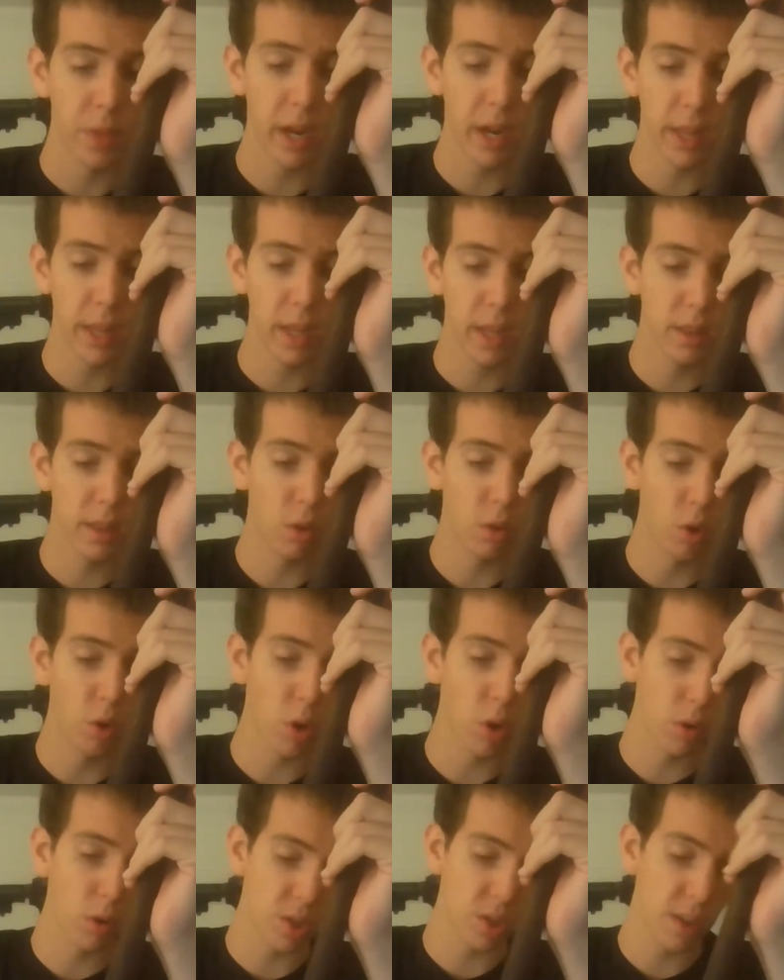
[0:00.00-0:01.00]
And then the
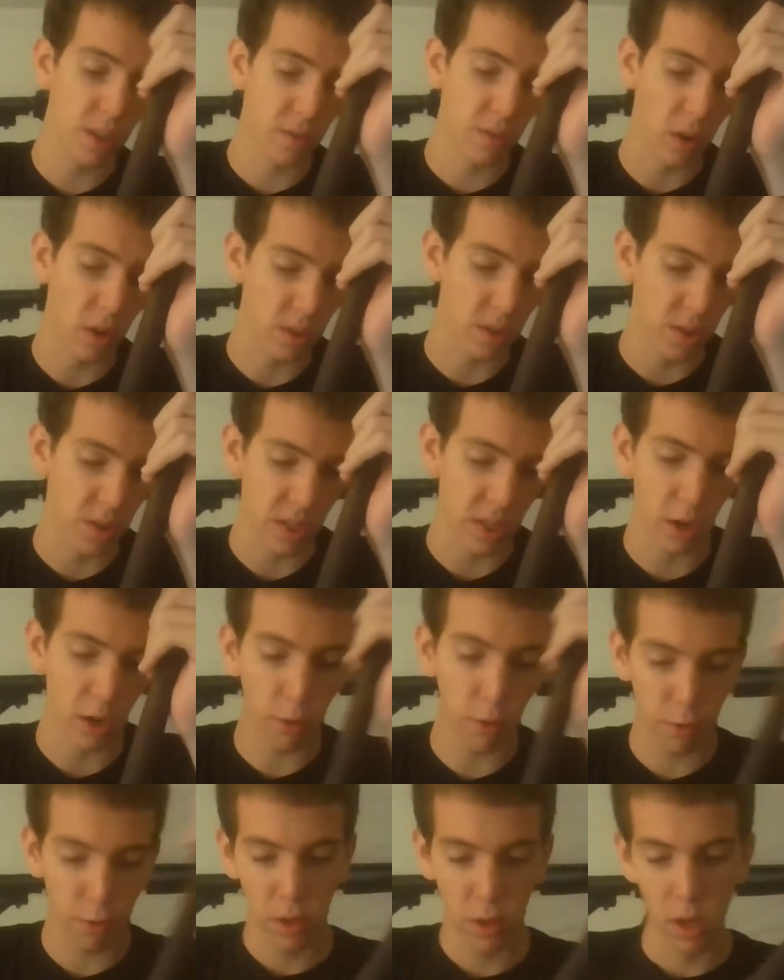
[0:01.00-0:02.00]
lower receiver
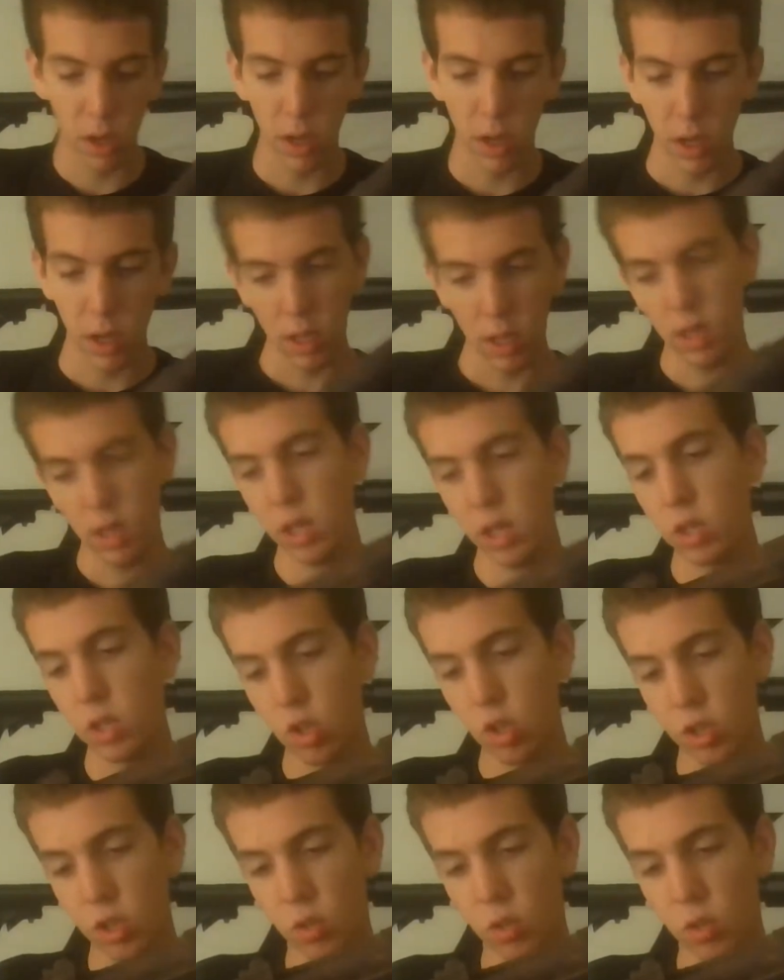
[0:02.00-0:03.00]
itself
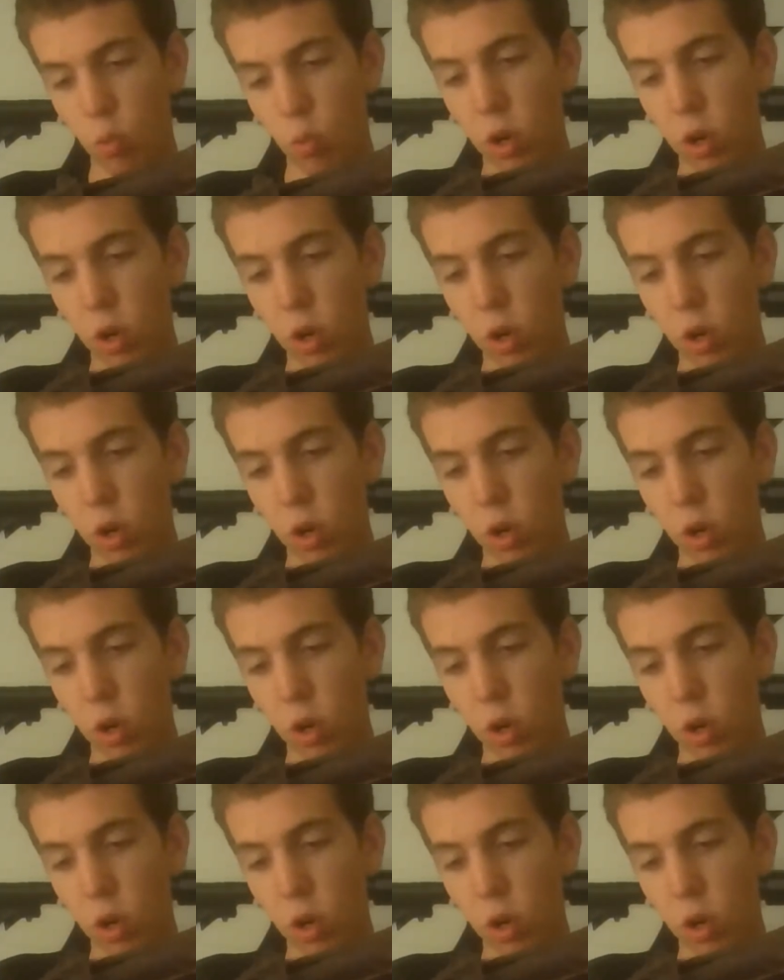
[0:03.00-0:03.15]
is just